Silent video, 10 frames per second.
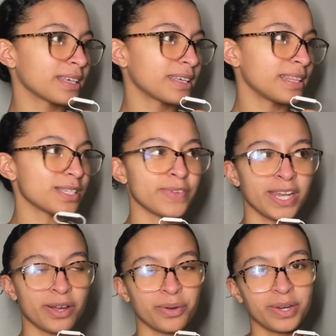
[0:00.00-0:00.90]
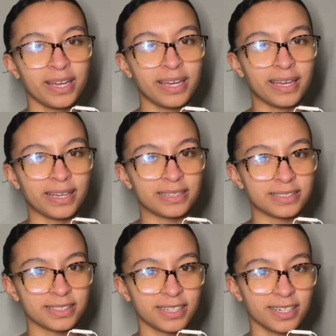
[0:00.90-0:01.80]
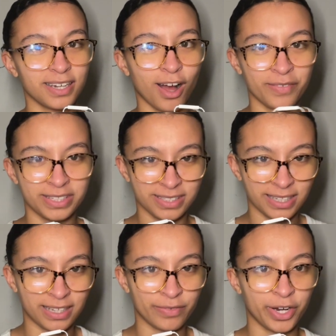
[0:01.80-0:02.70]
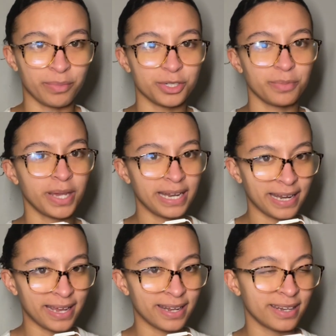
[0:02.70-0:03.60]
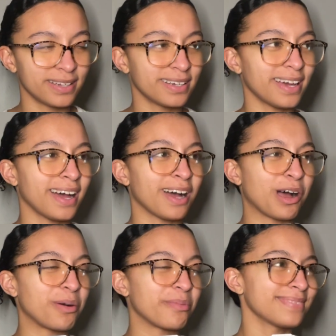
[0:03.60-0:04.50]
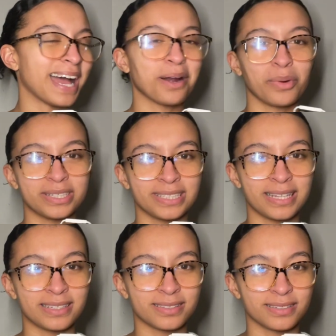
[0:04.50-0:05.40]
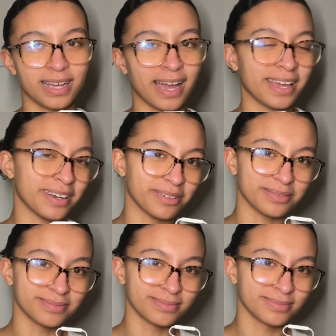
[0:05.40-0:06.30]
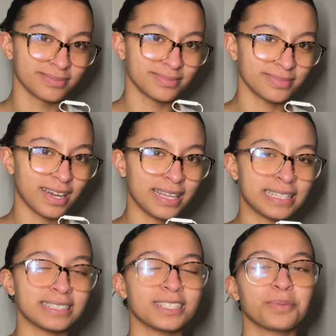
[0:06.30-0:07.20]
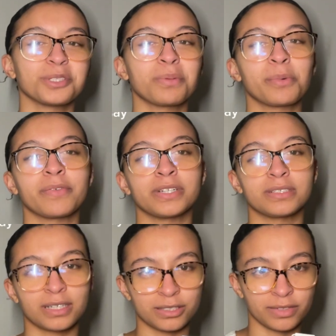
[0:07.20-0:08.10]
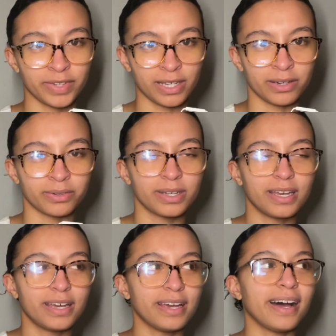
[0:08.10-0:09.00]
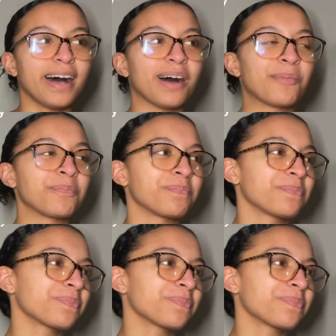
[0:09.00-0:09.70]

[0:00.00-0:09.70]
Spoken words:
This video is obviously very much opinionated. I don't want to say these, this is supposed to be more of a discussion video. I'm